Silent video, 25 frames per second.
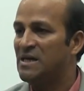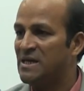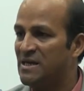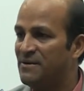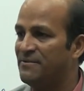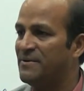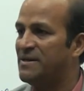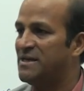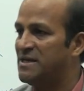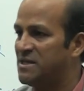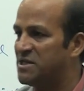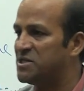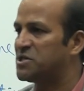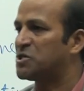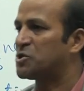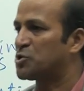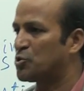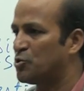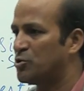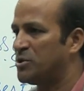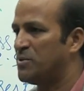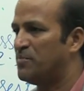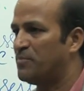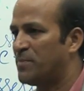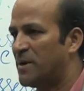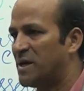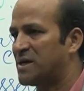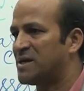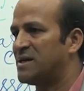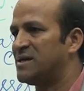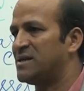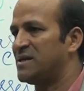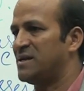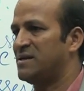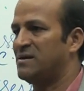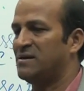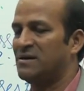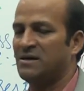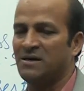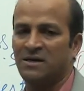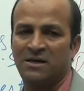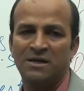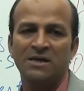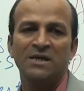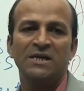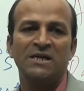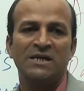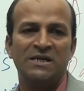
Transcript: Even it is so important in uh,